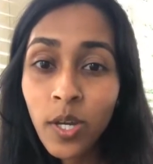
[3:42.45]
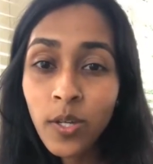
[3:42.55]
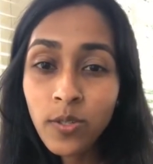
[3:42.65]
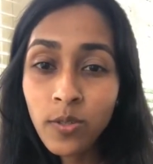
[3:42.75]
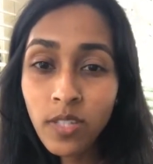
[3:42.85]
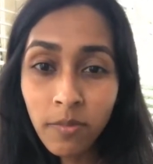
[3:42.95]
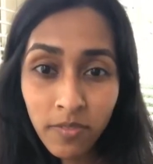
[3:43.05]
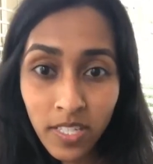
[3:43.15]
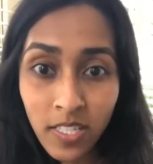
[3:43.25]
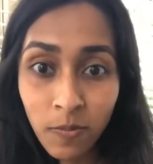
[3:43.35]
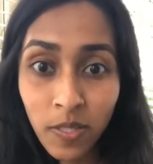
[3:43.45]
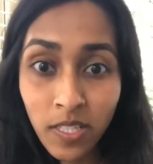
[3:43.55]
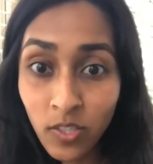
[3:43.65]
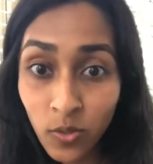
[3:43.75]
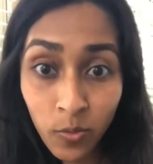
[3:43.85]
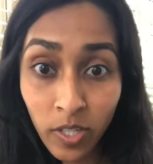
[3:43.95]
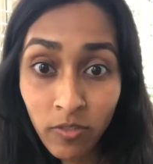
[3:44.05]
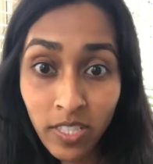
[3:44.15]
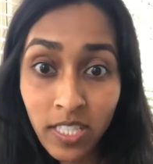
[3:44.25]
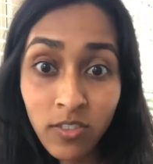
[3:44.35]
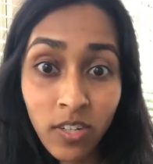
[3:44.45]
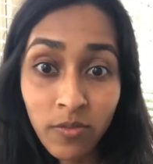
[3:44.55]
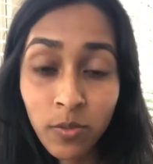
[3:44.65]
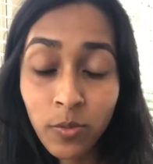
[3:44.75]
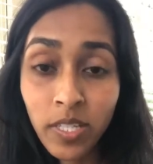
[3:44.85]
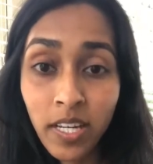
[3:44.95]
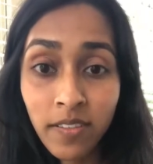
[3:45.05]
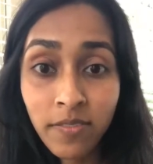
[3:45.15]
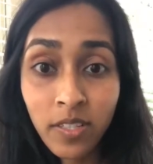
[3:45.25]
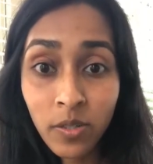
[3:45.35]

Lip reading: So some of it has been just work-related travel. We have